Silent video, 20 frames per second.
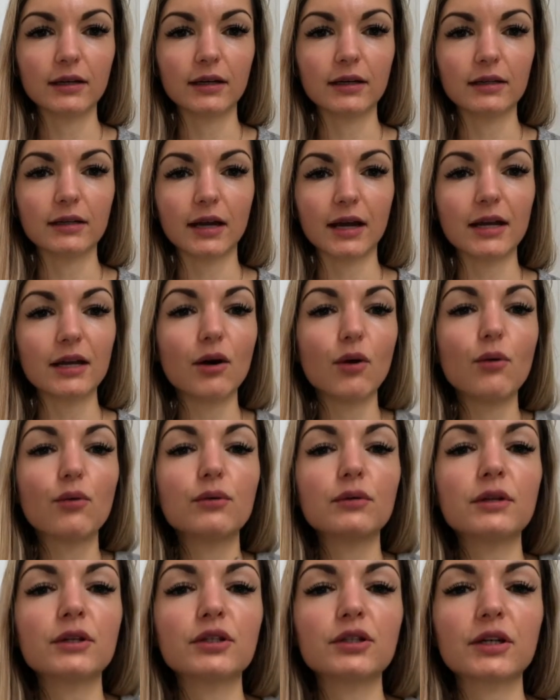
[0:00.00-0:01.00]
and I
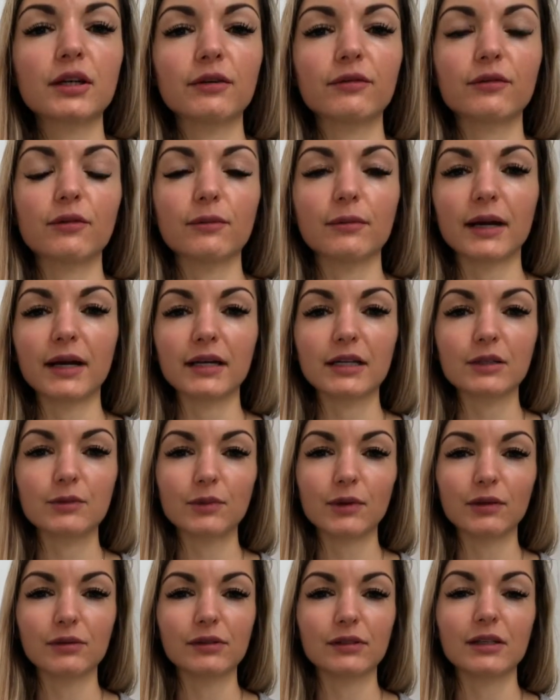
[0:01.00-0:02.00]
only share from my
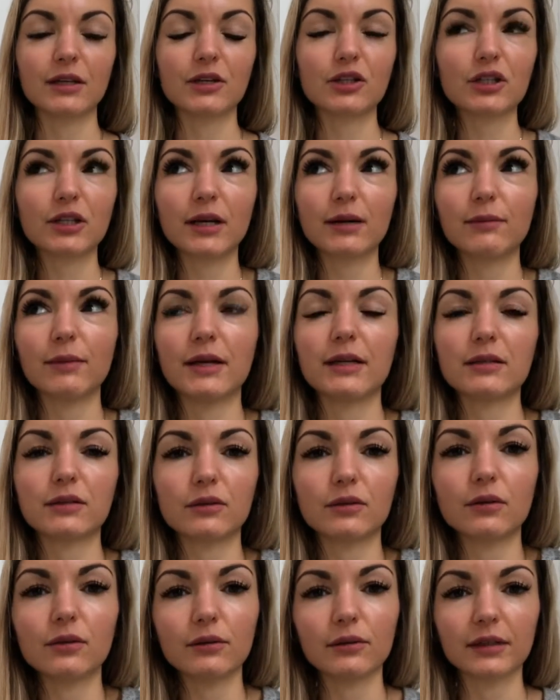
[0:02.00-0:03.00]
experience. I share my
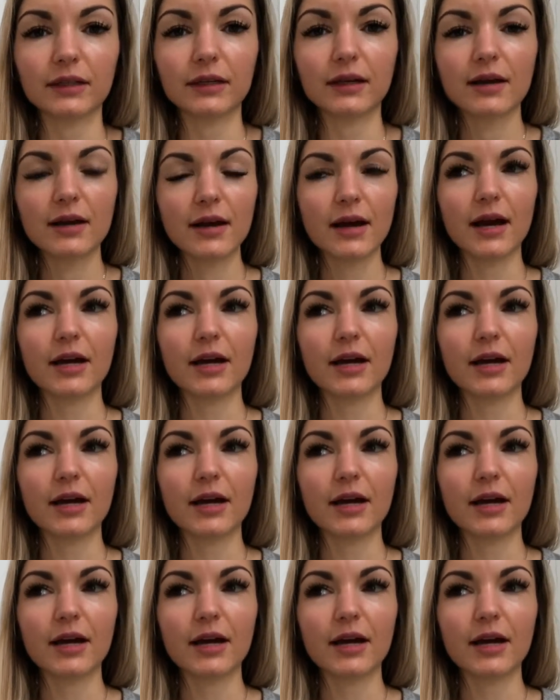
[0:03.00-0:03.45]
story.